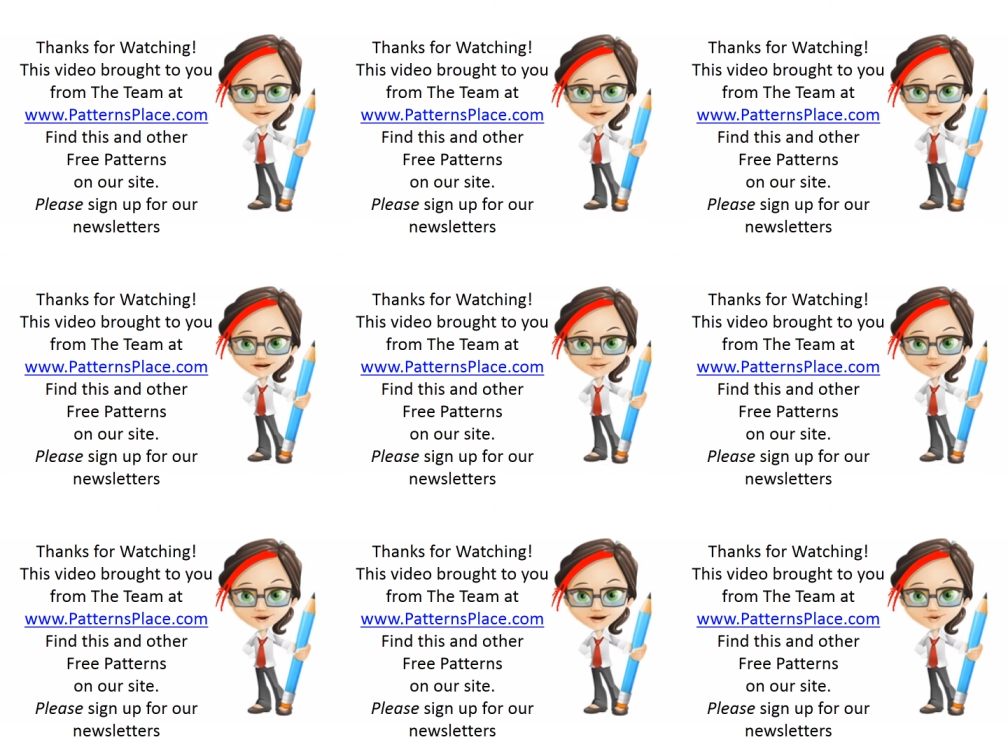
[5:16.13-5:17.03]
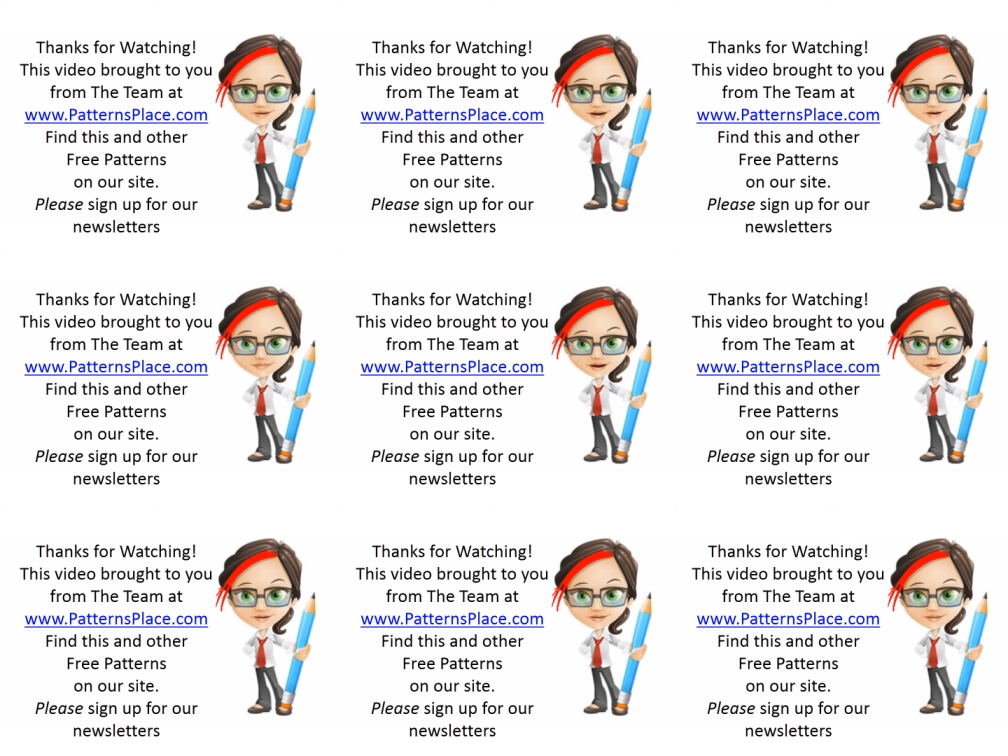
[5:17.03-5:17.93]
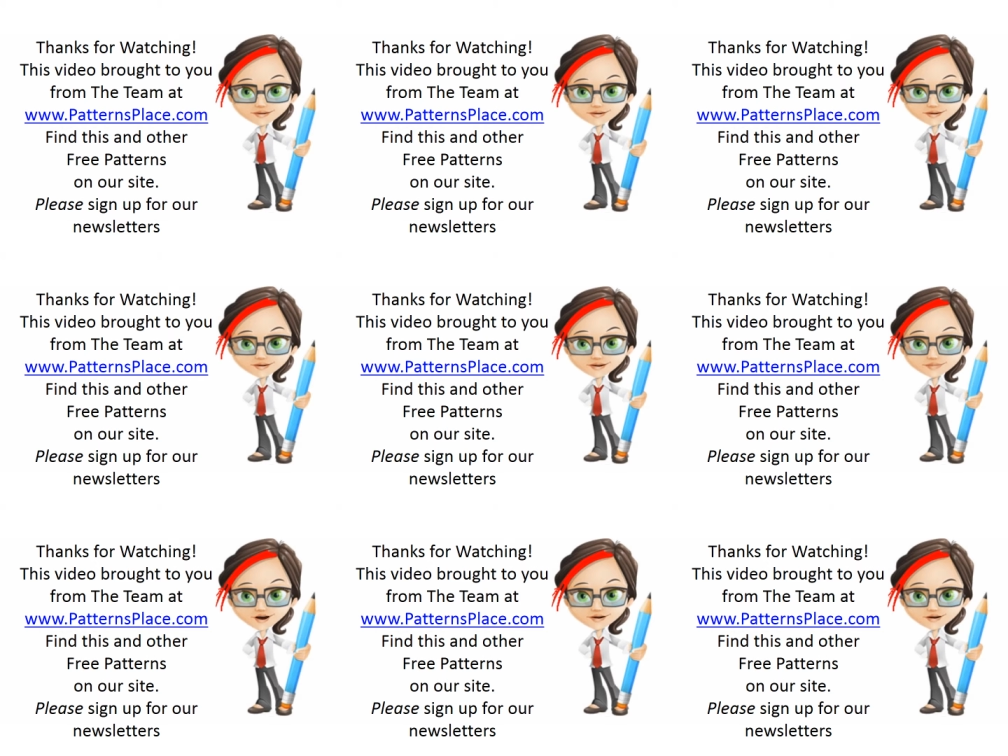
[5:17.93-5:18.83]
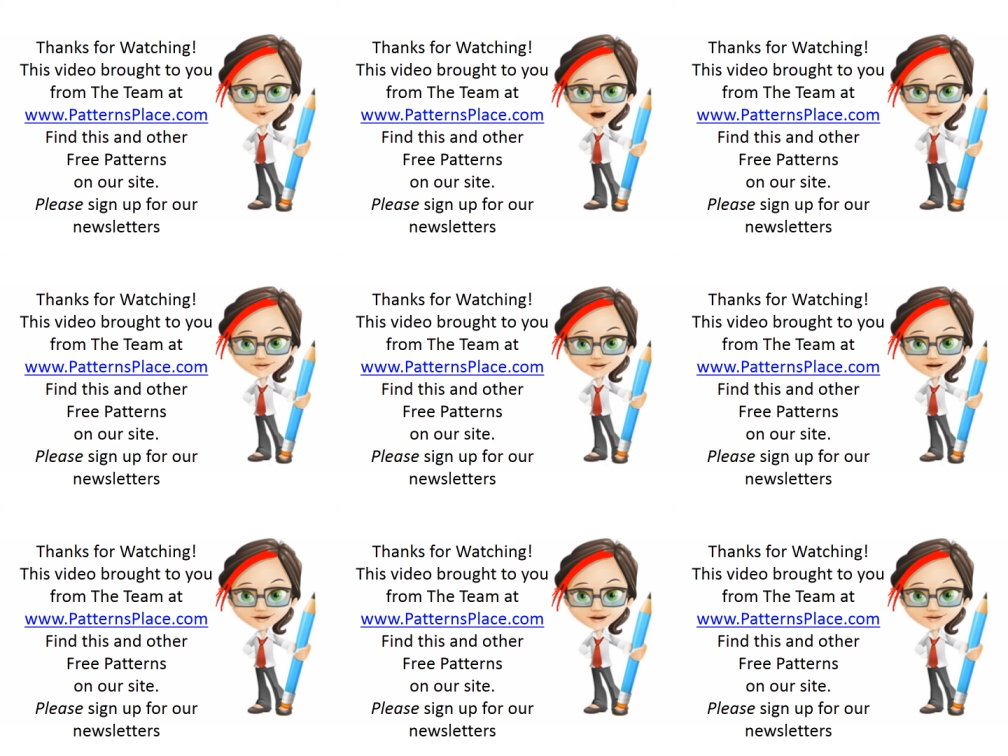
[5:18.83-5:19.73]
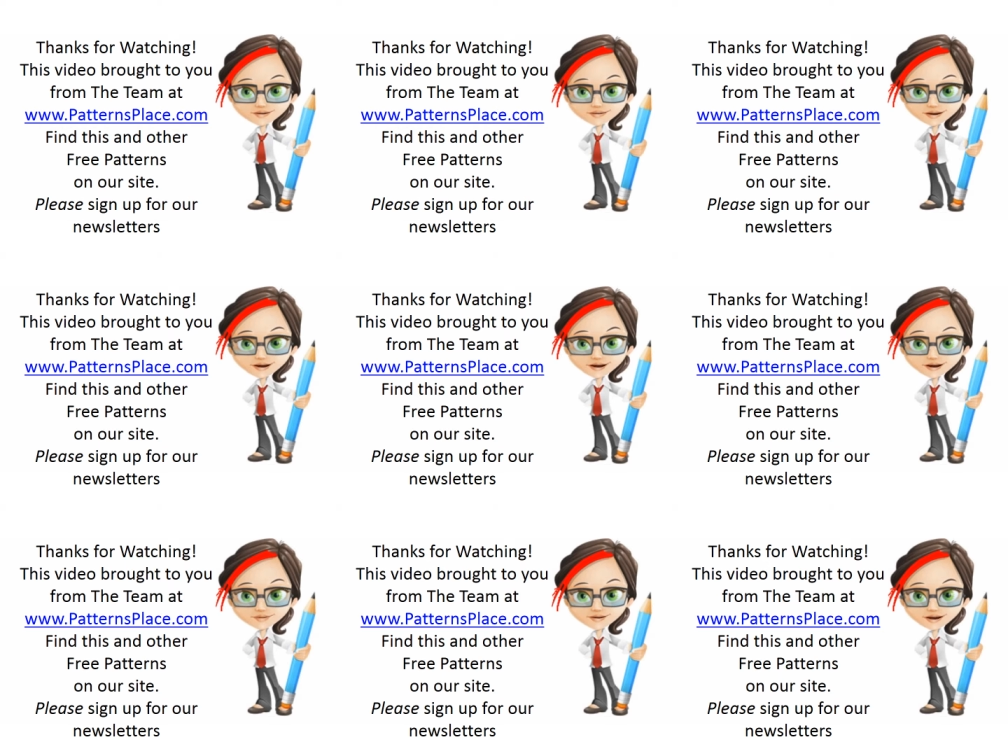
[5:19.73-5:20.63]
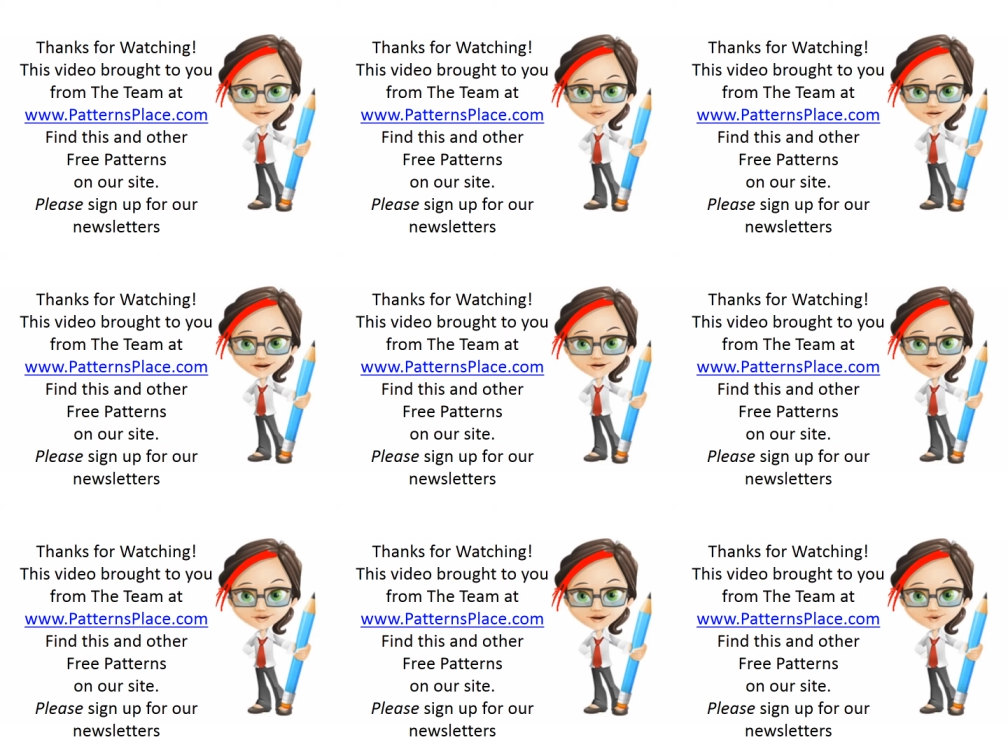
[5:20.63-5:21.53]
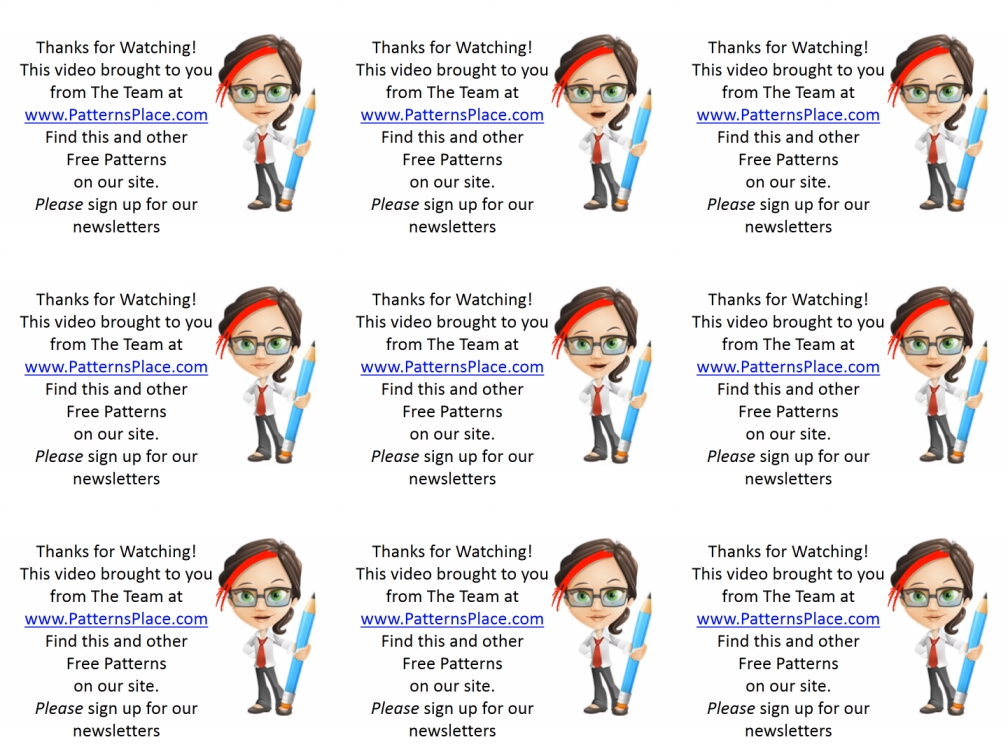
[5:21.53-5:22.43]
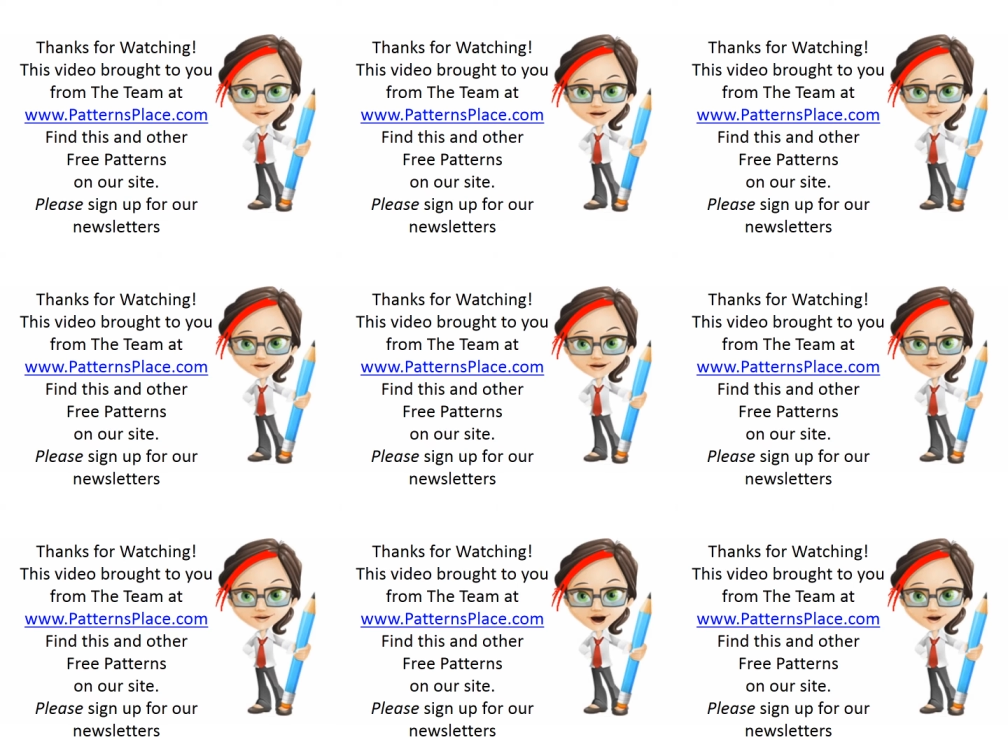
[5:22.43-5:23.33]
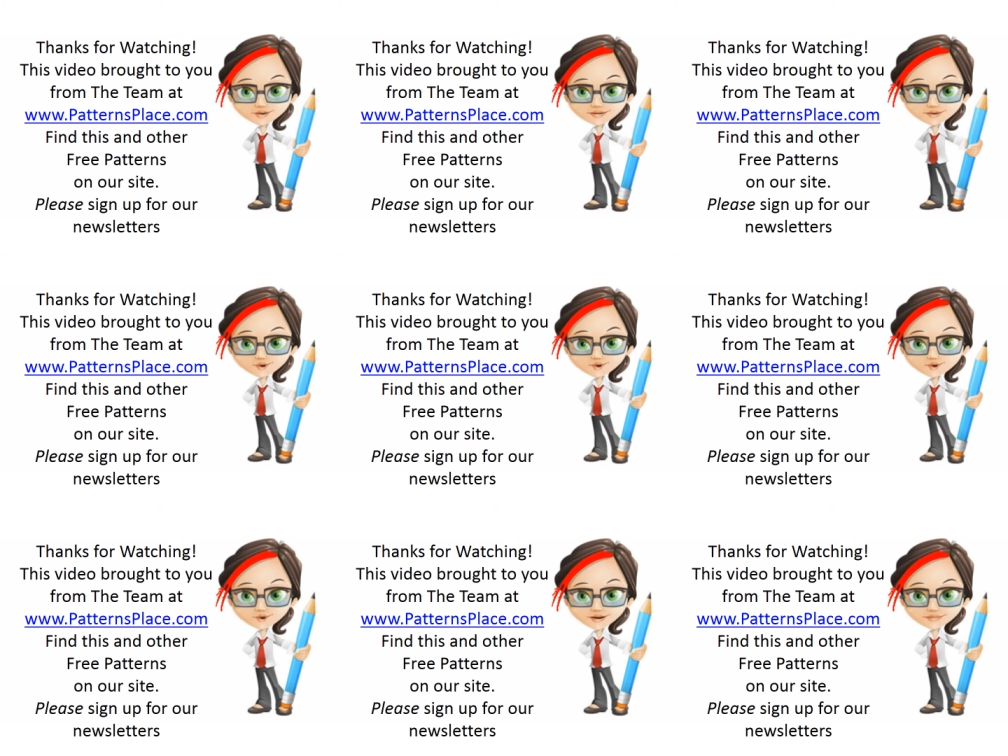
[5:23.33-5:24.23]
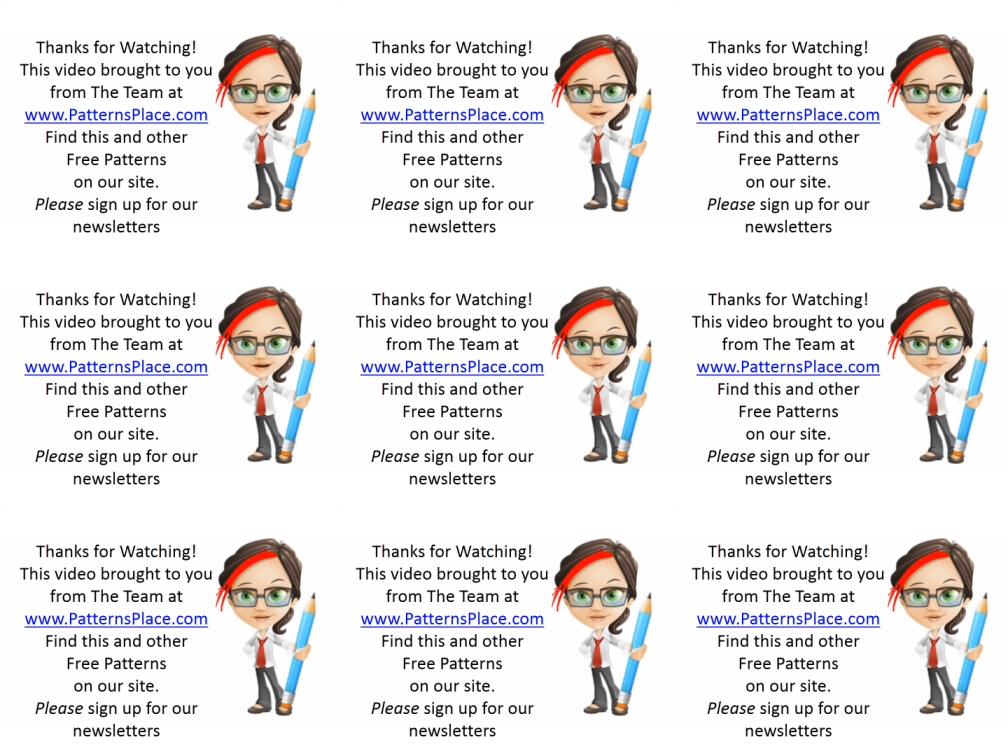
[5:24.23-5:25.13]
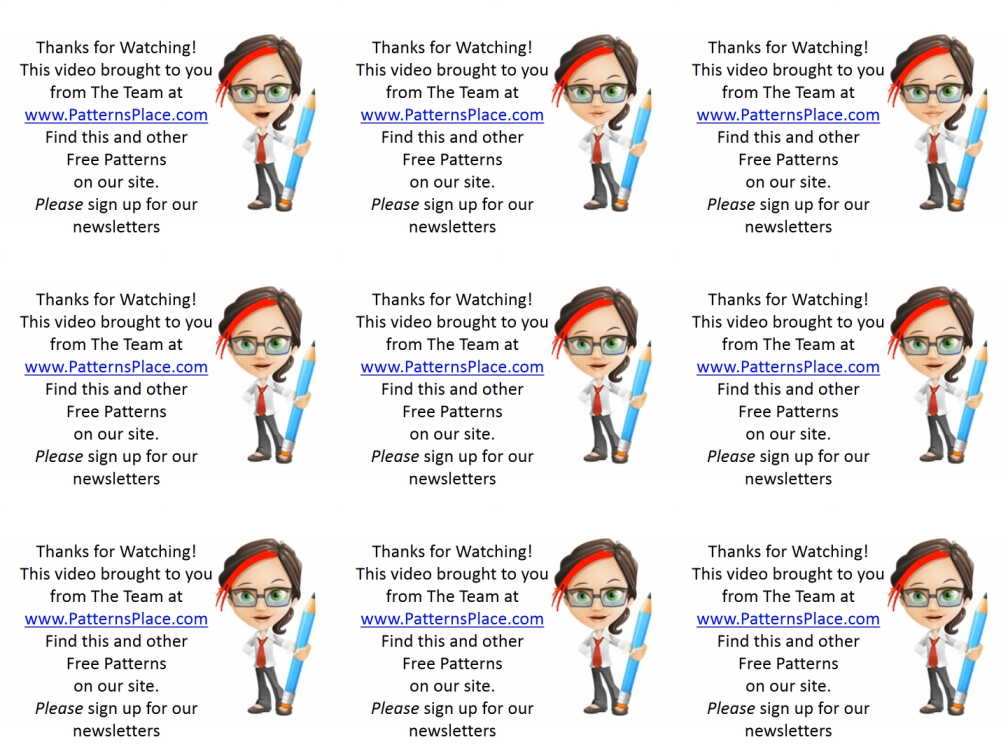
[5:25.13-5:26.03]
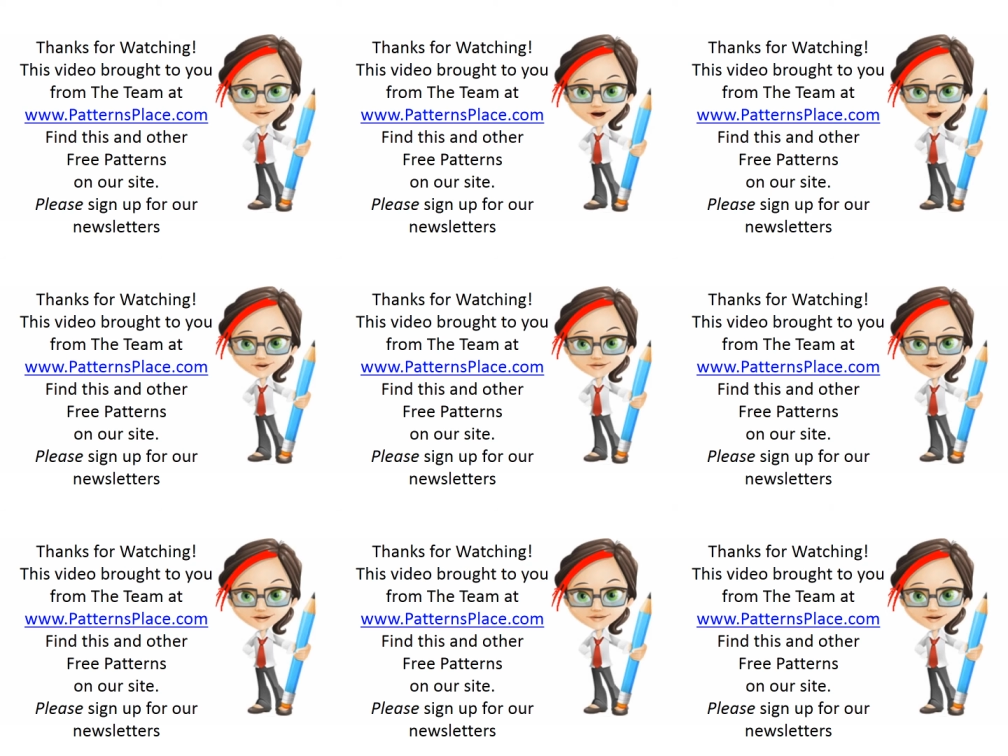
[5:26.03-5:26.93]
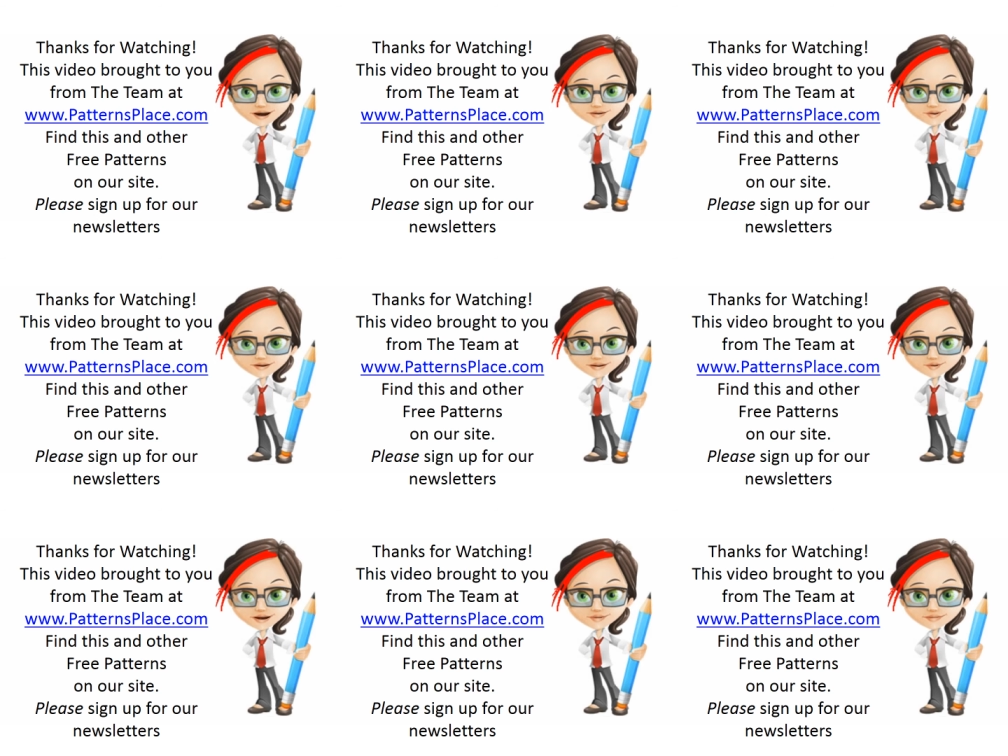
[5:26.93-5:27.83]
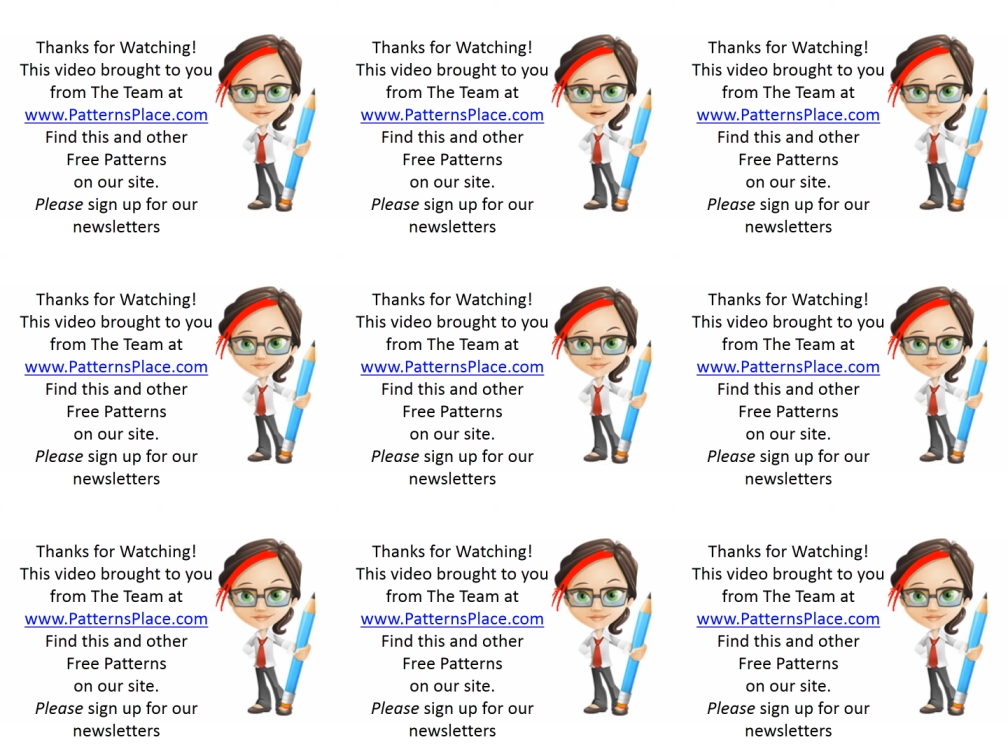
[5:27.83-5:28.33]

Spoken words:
Thanks for watching our video. Head over to our website, www.patternsplace.com, where you can sign up for our newsletters for more great patterns and ideas.